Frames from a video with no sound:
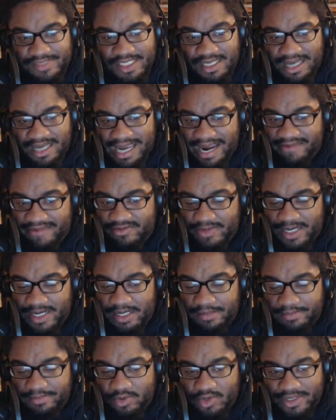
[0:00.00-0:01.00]
African
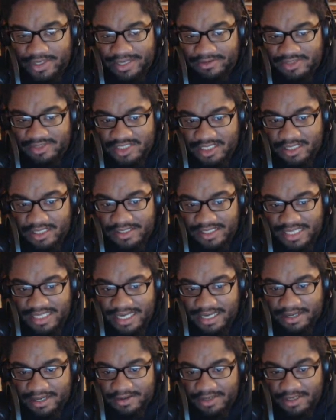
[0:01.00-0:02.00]
American boy that was gunned
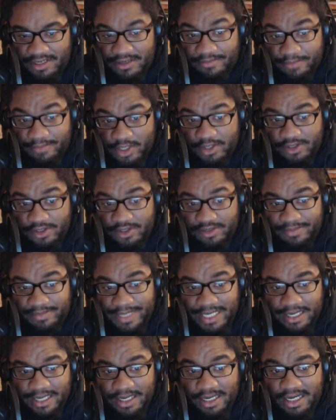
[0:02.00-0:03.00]
down, murdered
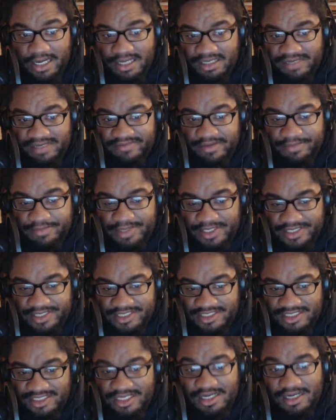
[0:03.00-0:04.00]
by Cleveland
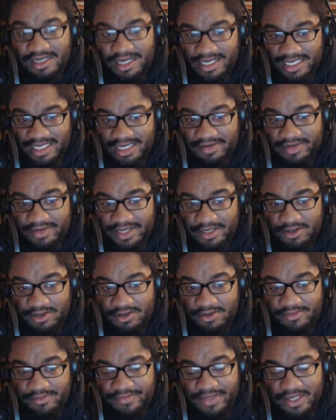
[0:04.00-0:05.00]
police a year
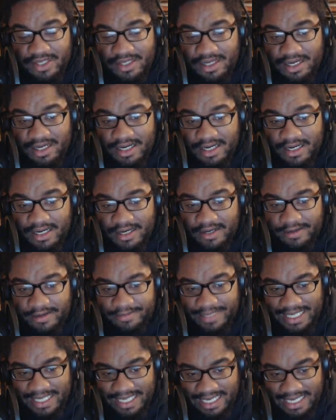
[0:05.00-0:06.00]
ago.
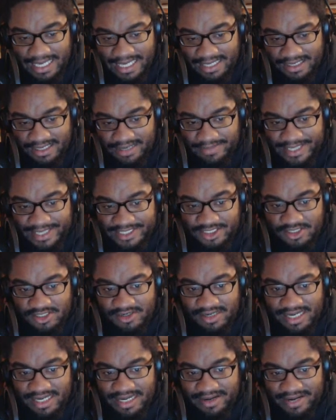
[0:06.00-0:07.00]
And My
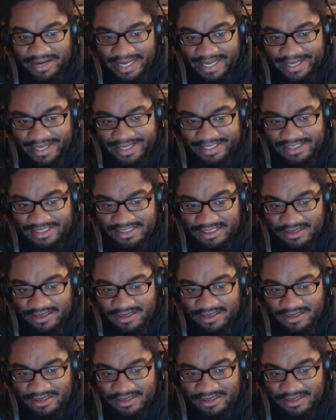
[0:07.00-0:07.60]
shirt now has